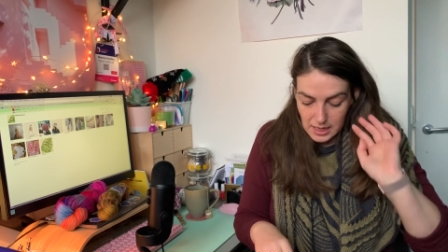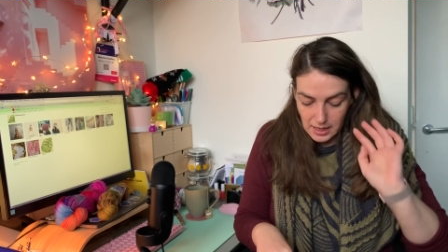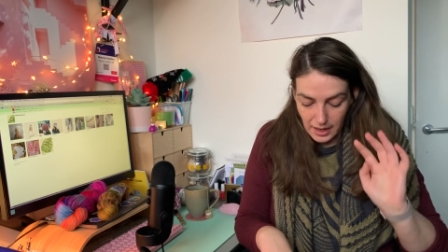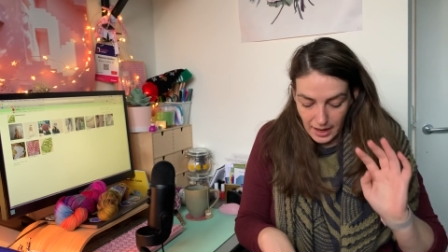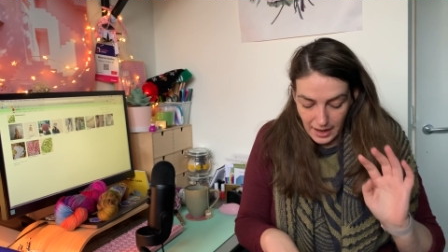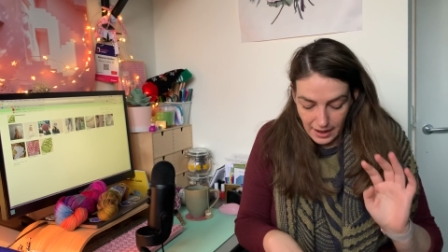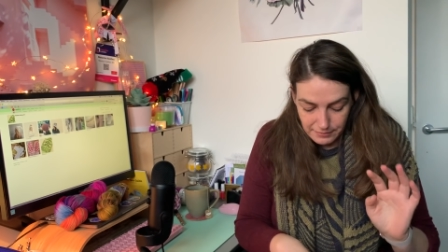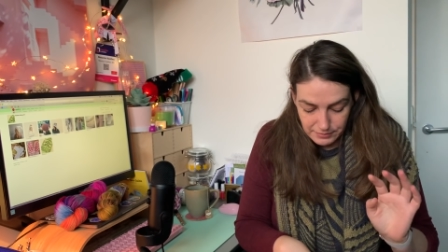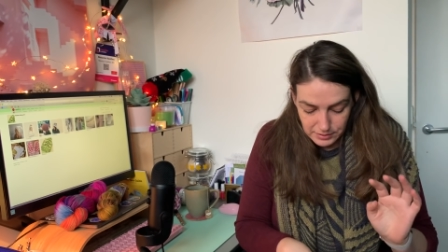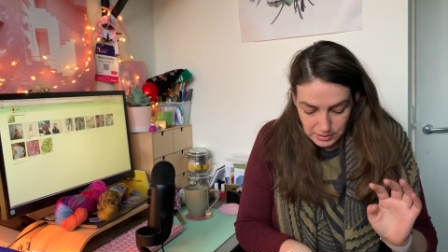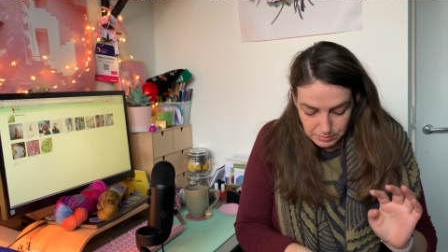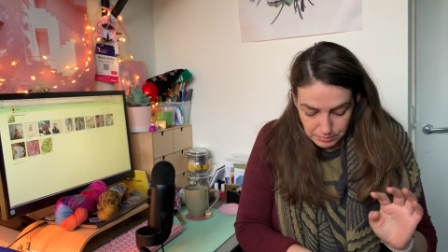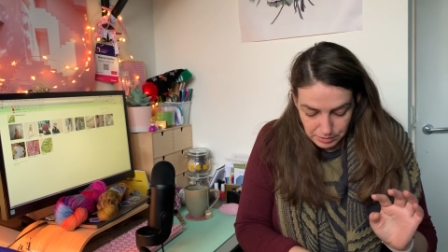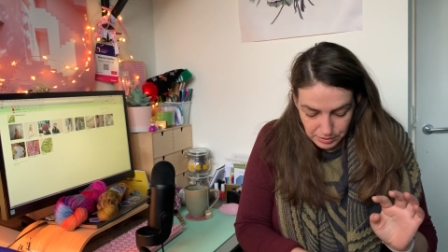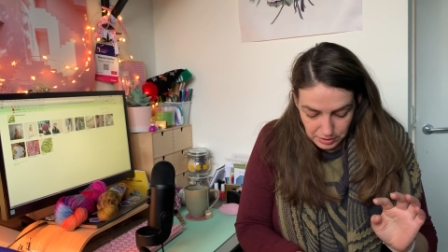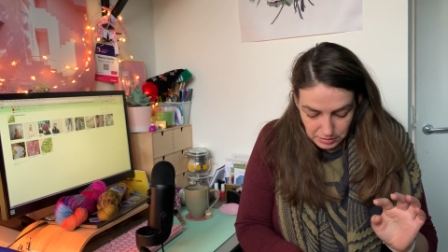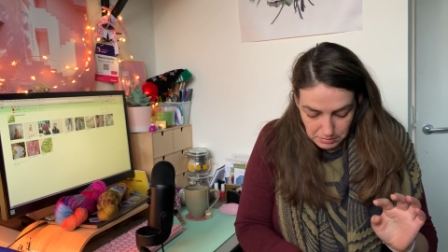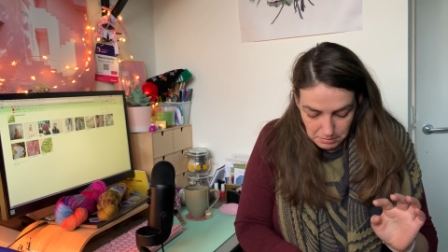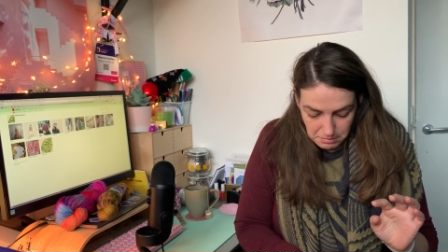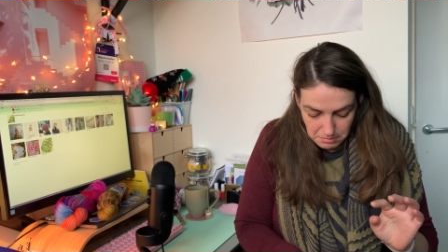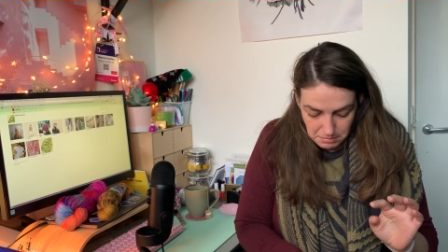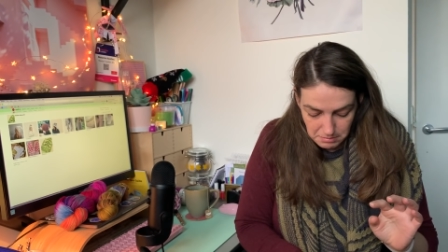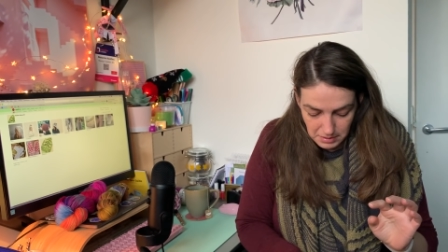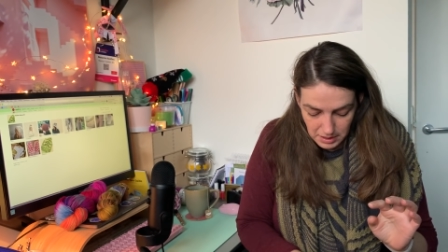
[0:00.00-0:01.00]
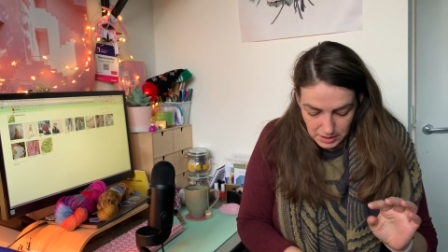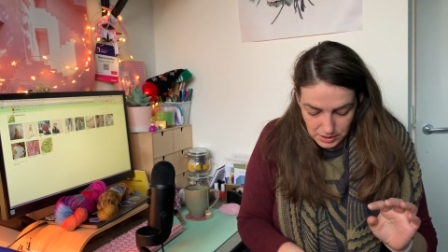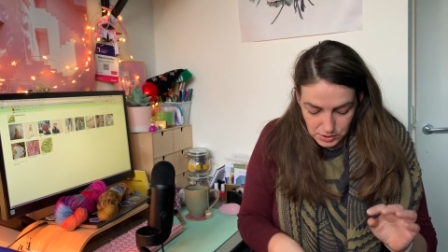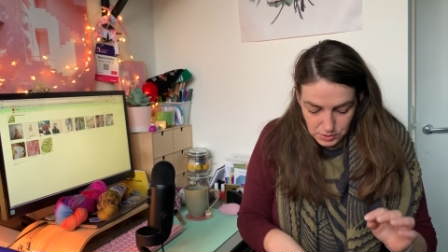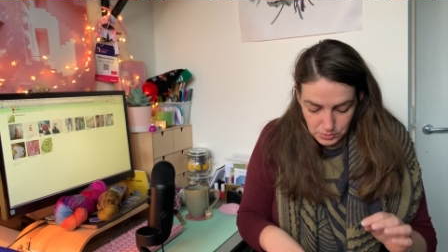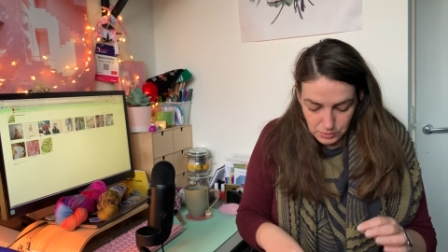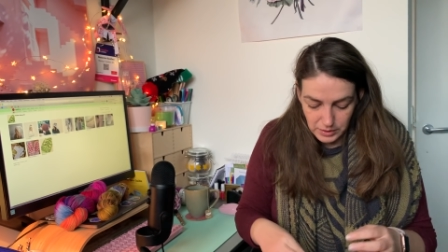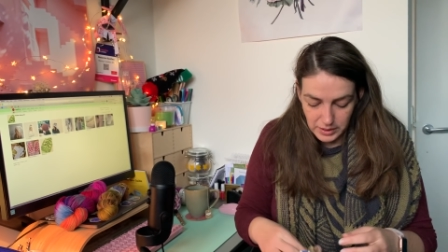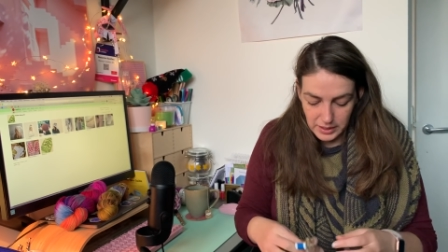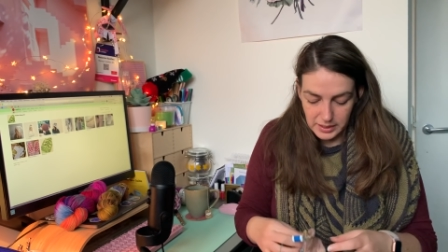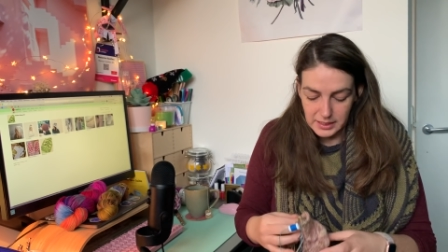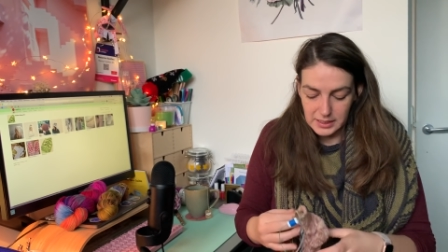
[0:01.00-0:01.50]
haven't put much
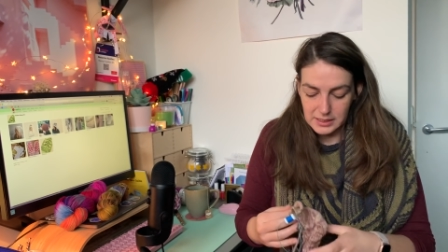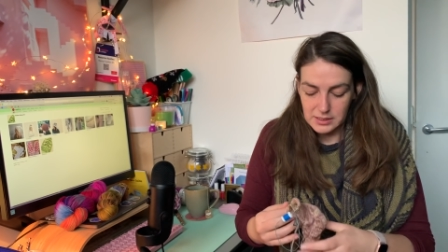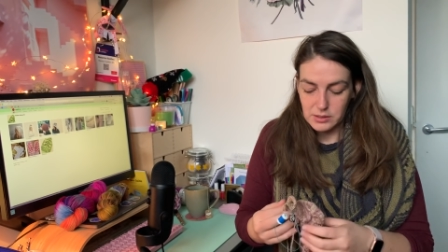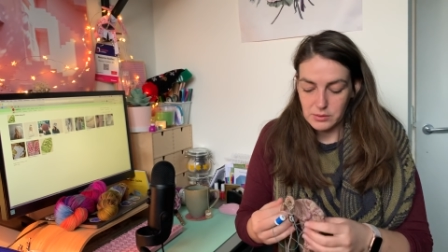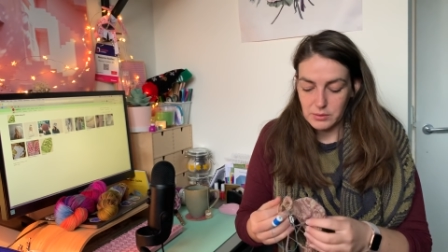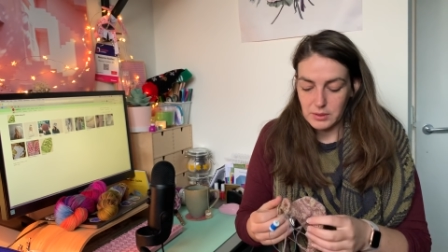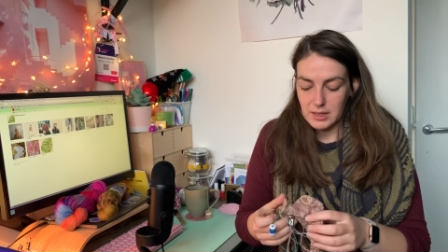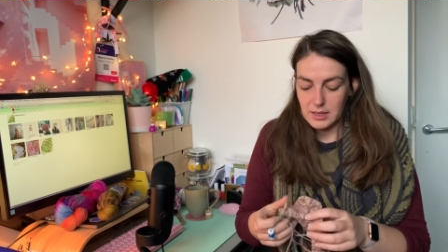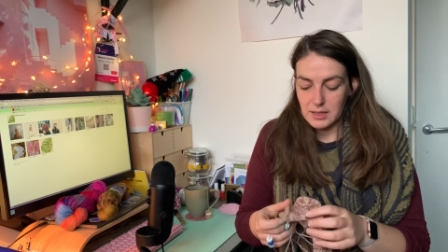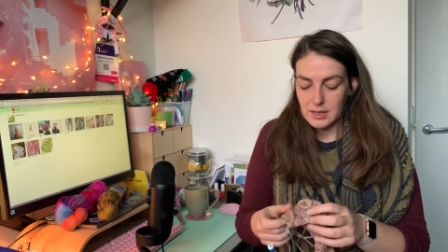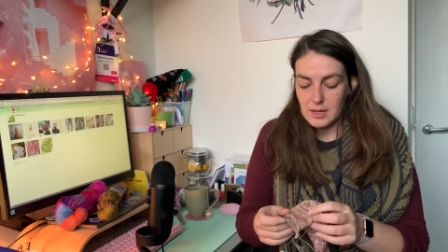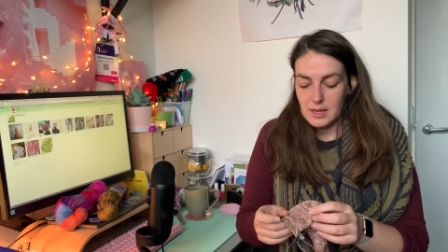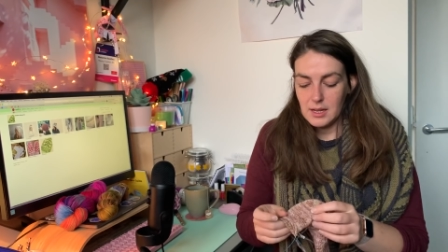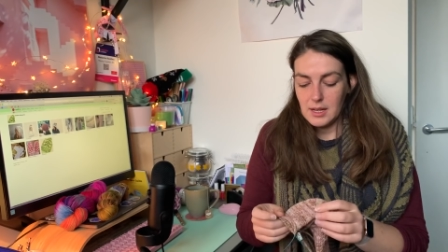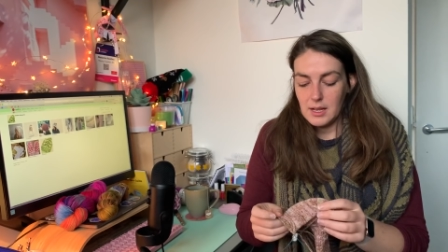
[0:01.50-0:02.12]
work into it.